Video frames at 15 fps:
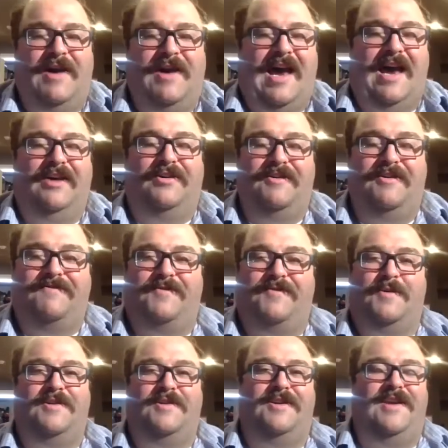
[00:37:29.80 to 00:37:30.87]
I look
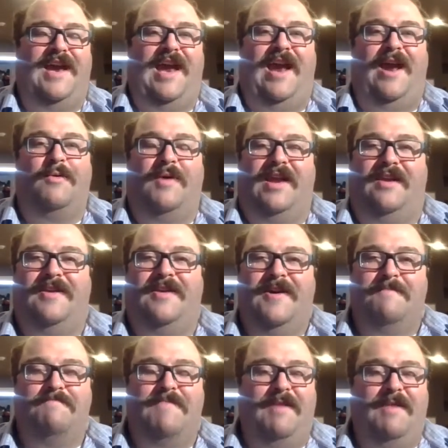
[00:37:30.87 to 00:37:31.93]
forward to today when
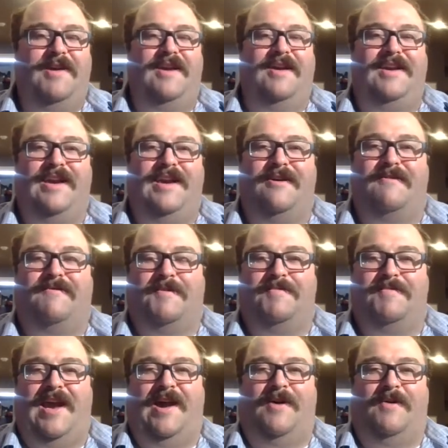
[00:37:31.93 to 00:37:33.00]
maybe a year from
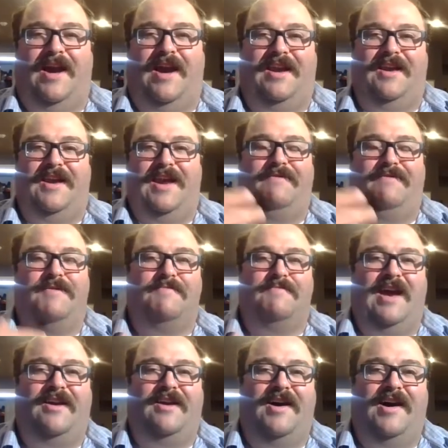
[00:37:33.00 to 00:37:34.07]
now I can have you
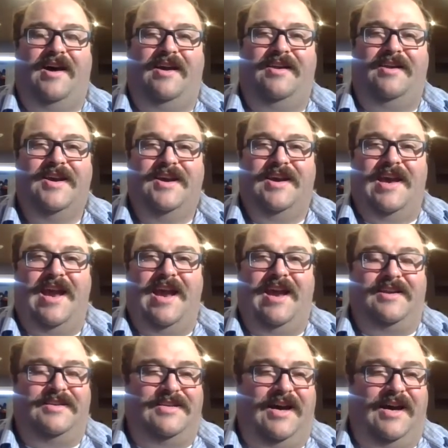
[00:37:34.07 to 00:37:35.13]
back on
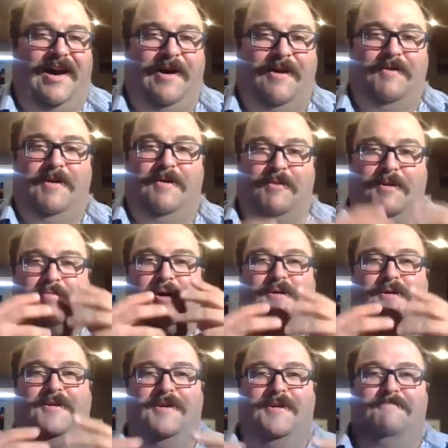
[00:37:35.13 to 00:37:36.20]
and we're
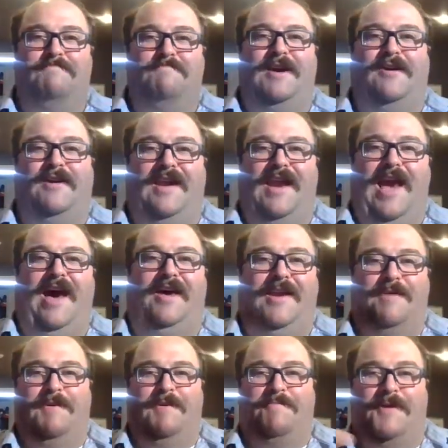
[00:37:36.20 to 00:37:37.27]
both bearded out
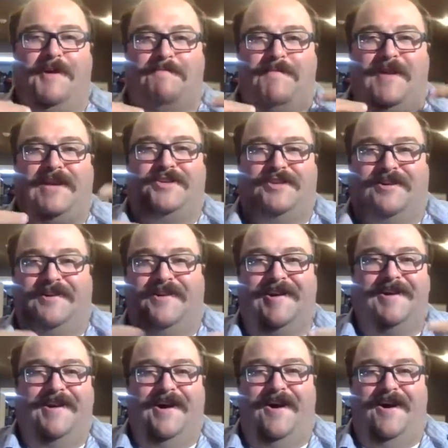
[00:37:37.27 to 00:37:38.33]
and we put a picture
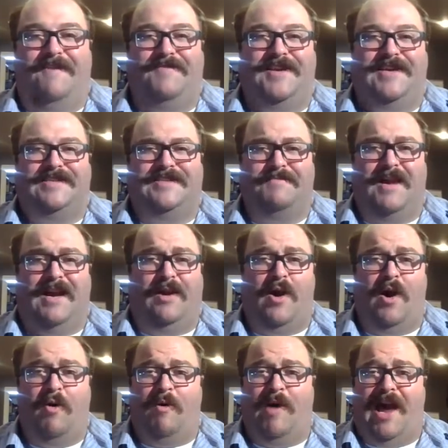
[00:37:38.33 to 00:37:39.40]
of this and be like,
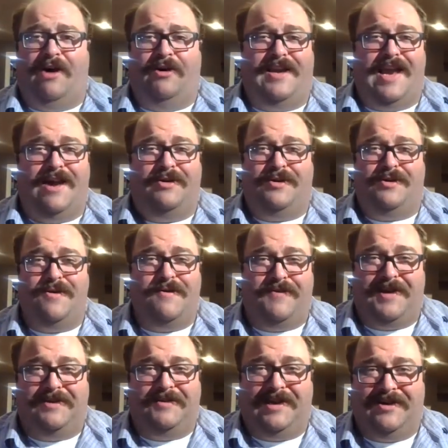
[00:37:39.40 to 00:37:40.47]
oh, wow, look how
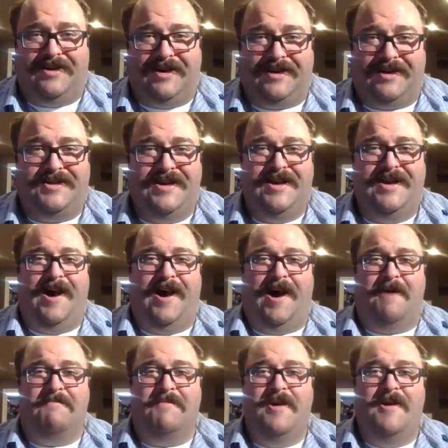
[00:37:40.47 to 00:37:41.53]
goofy we looked.
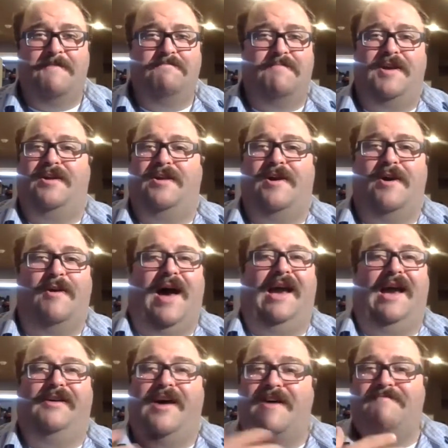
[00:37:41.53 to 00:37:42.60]
But,
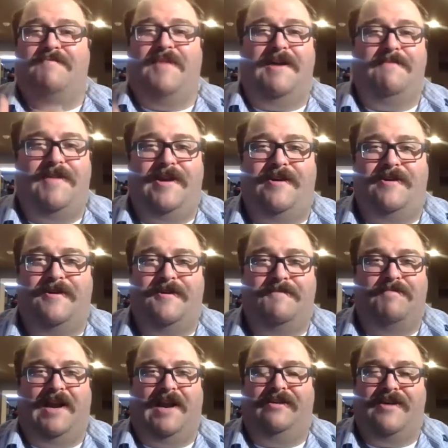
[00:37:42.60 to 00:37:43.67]
I love my beard,
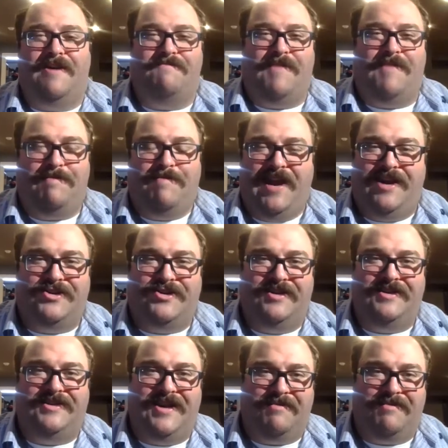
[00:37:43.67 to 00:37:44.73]
but I love my
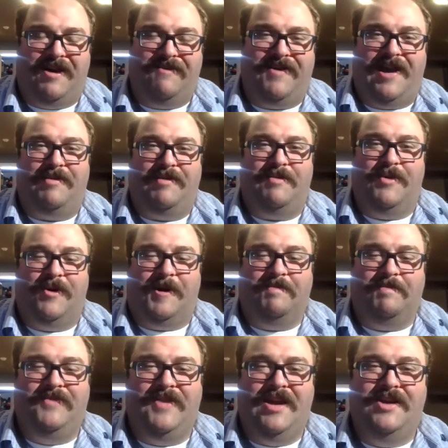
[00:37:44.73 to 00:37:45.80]
patients and my family more.
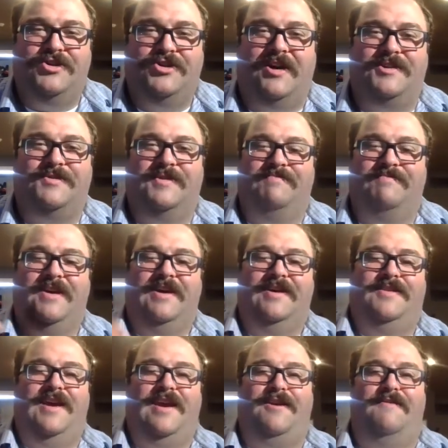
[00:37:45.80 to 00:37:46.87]
Joshua,
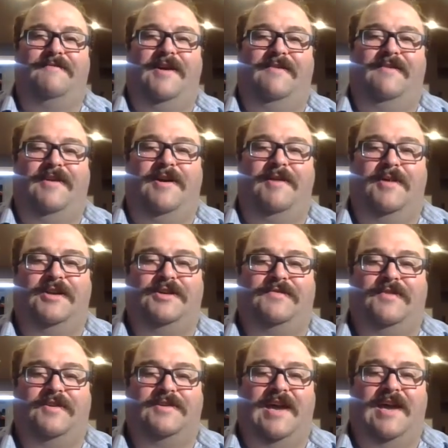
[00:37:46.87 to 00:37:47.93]
thank you very, very much for
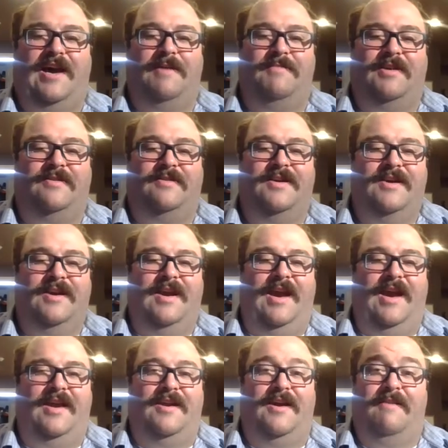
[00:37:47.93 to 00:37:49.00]
your time. And
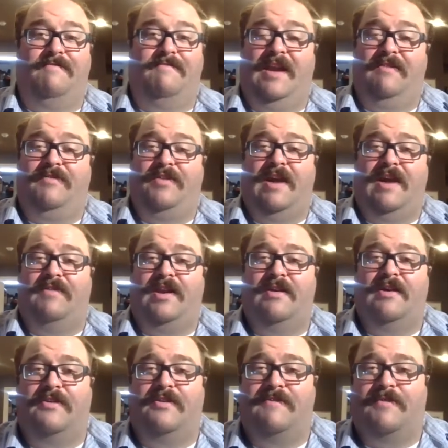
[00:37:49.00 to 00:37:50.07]
if you have any
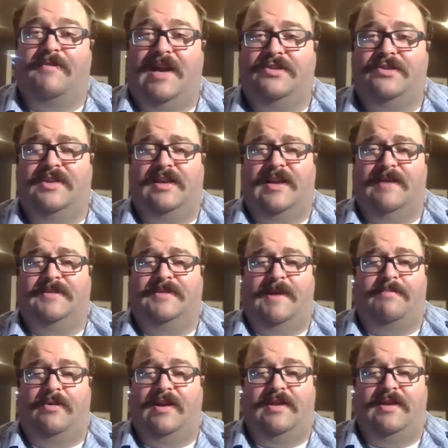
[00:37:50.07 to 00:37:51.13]
other information that comes up
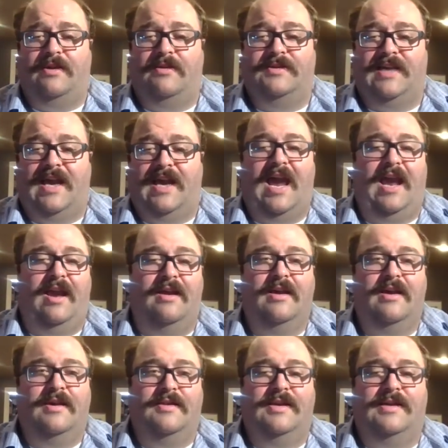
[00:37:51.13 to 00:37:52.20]
or anything you say, hey,
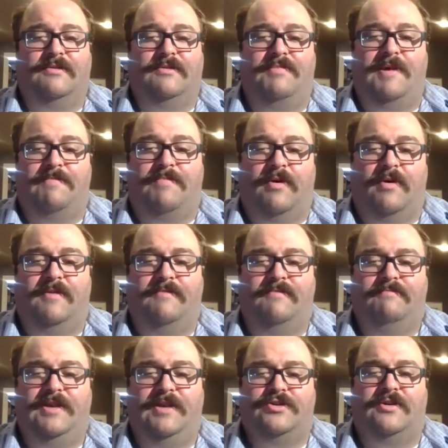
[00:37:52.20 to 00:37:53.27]
this would be important,
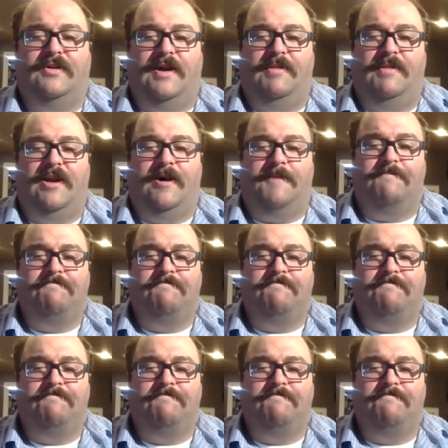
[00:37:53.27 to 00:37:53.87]
be sure to let me know.